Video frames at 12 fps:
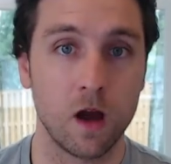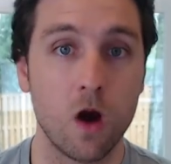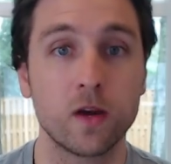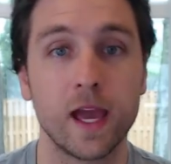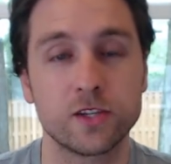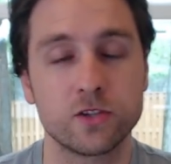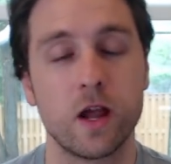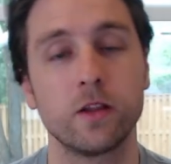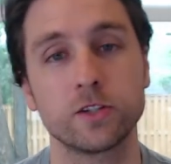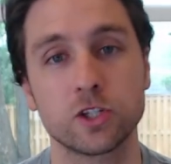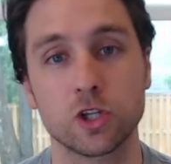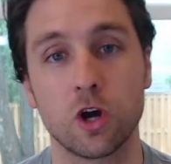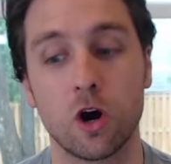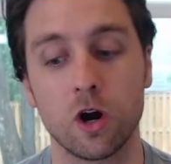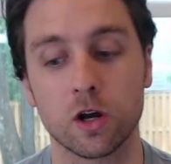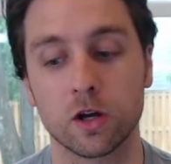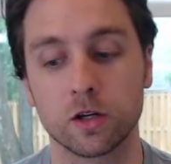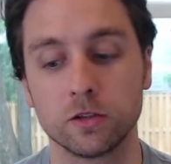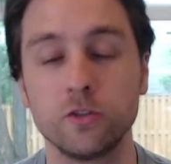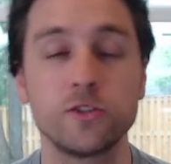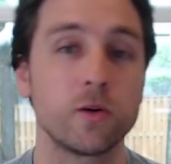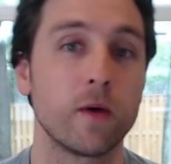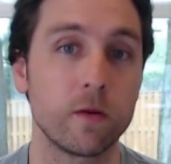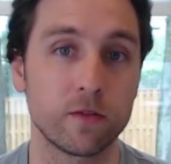Okay, so now let's talk
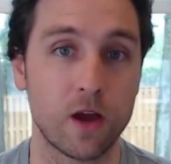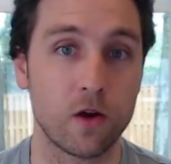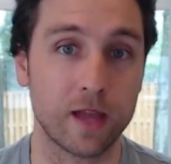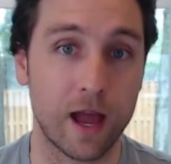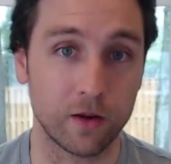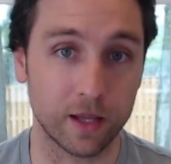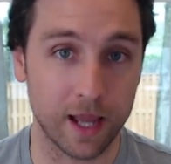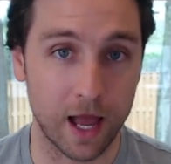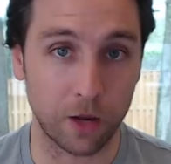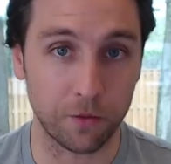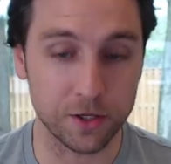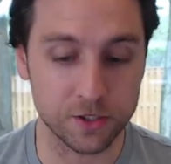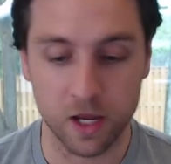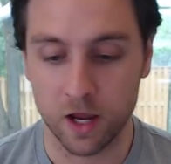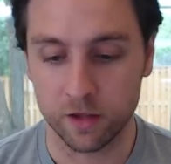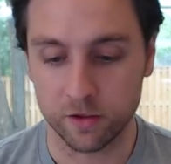losing weight without counting calories.